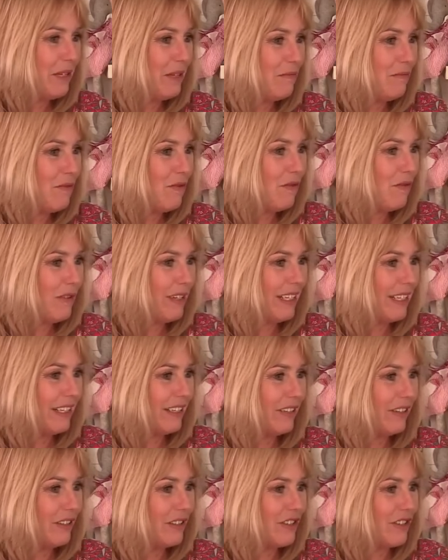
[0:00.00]
in the morning
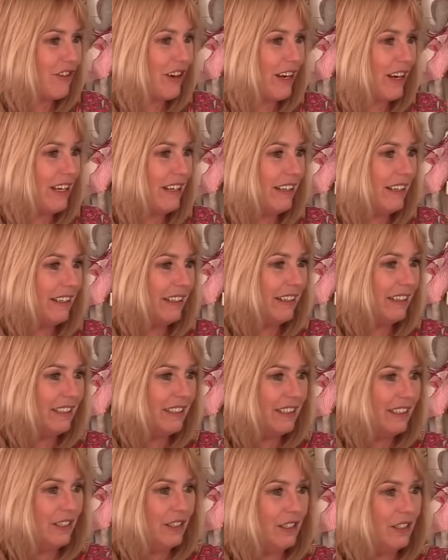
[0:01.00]
in Australia.
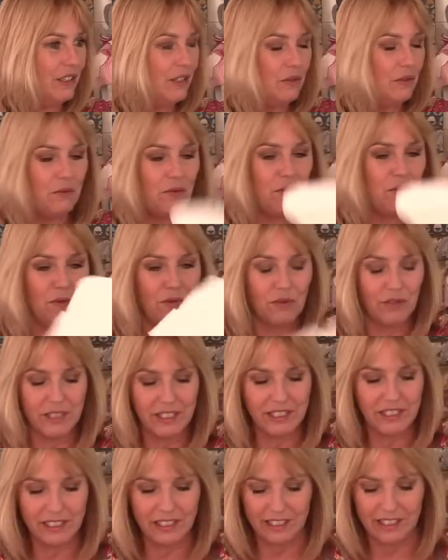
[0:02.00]
Woo,
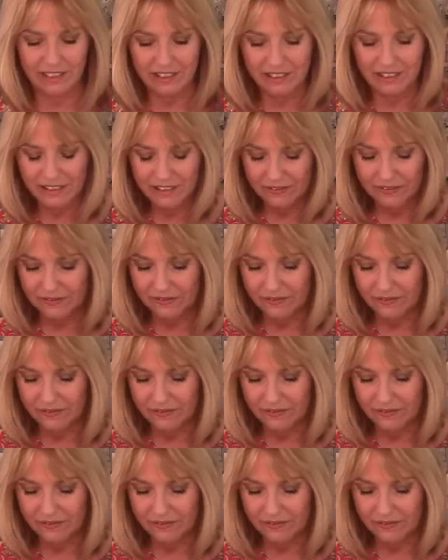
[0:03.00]
Christine.